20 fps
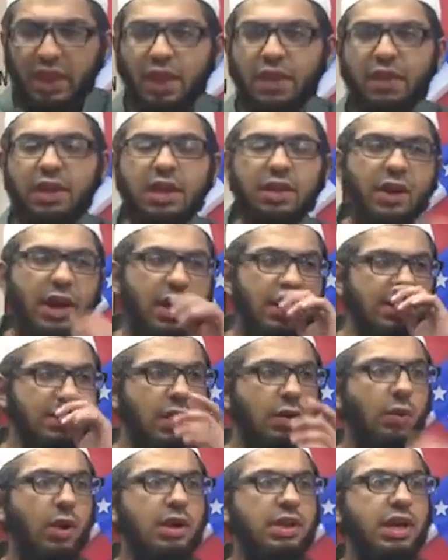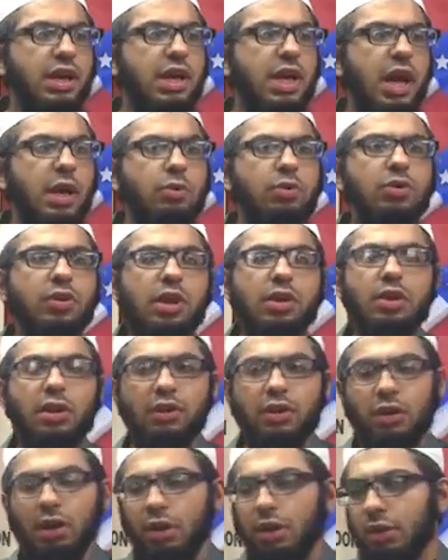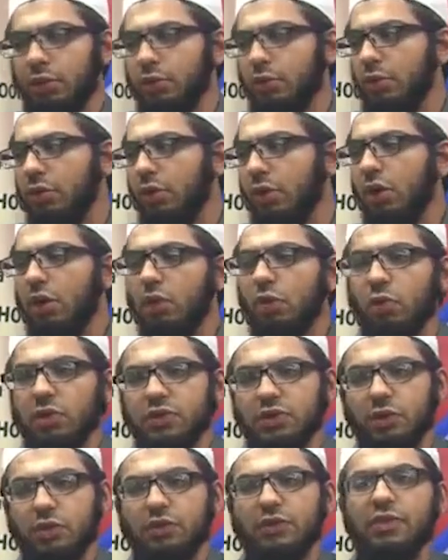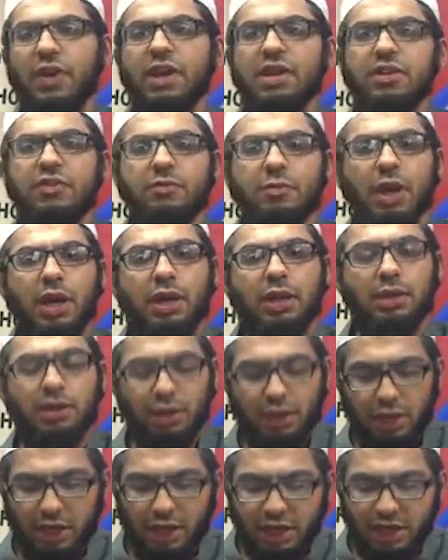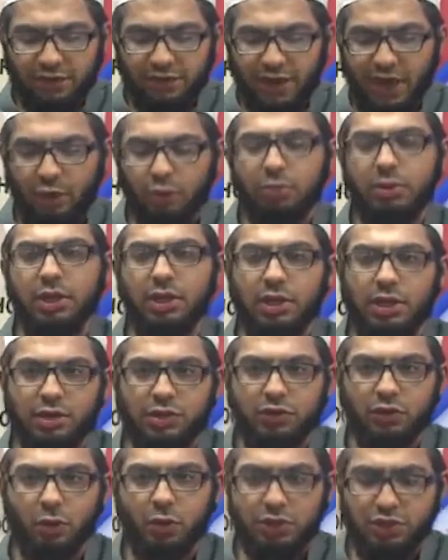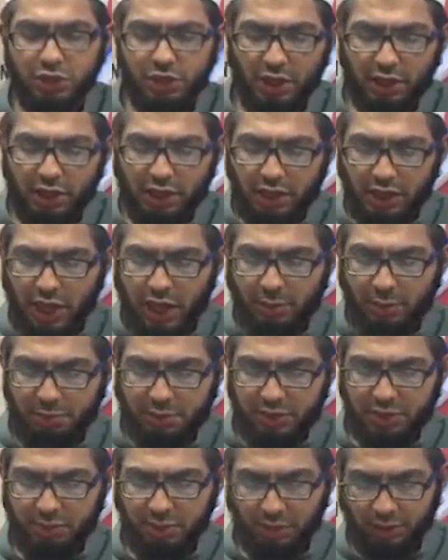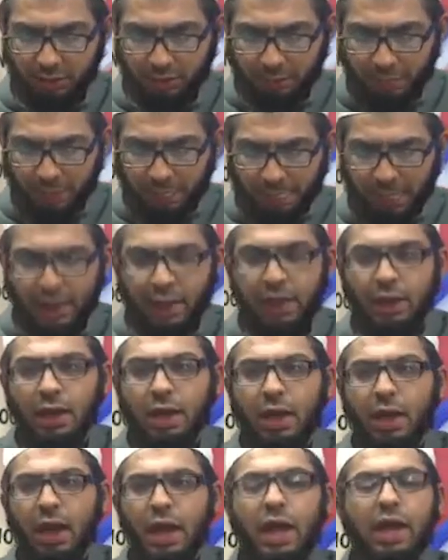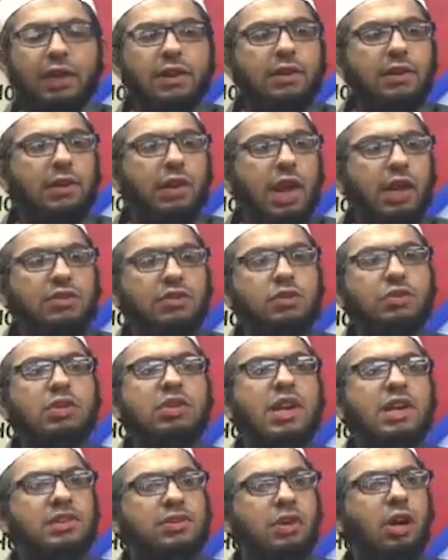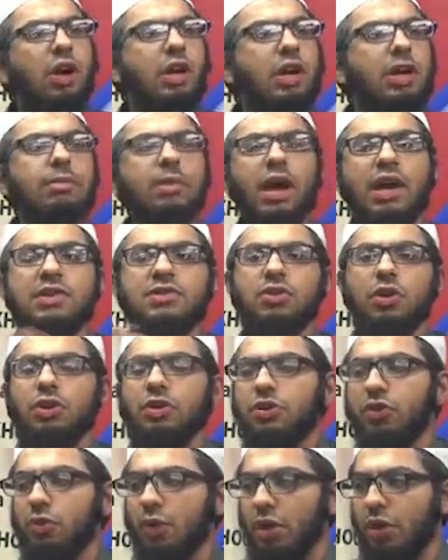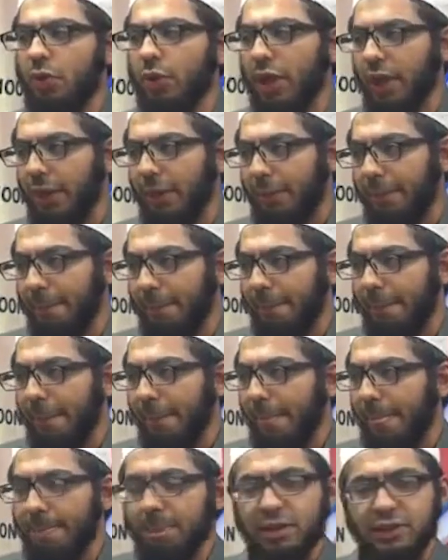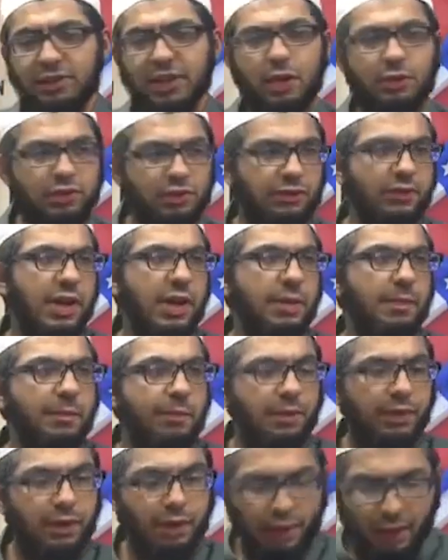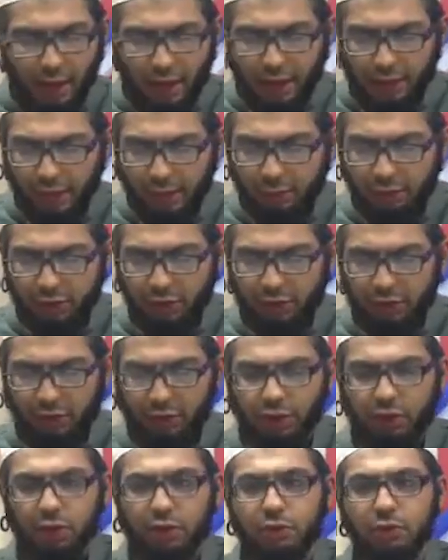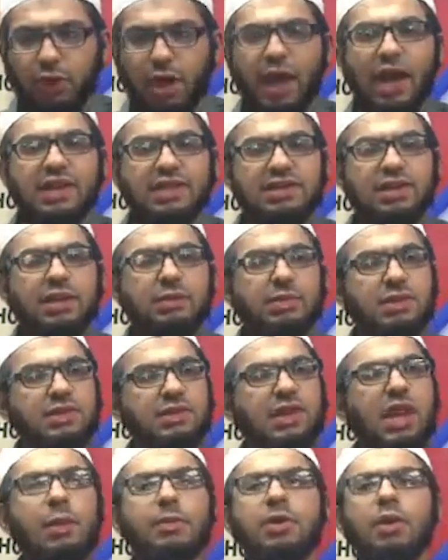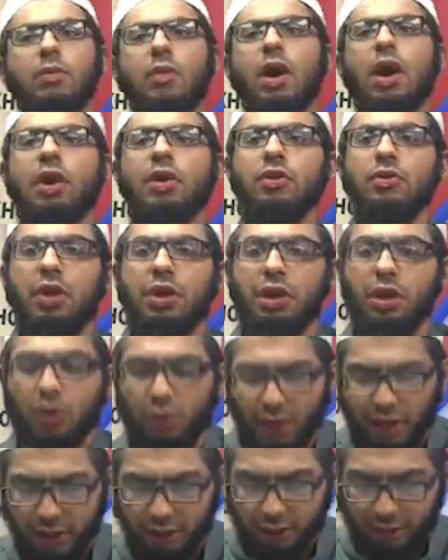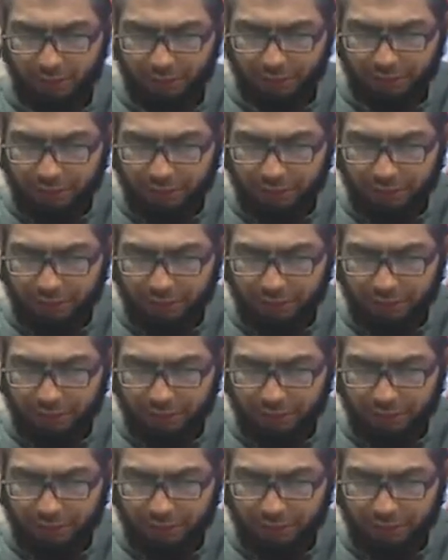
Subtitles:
And then he narrates that one day, Abu Dharr radiallahu anhu, who was a good friend of mine, he found me in this orchard and he came up to me. And as soon as I saw him, I started to run away because I was afraid. And Abu Dharr radiallahu anhu asked him, he stopped him, "Why are you running away?"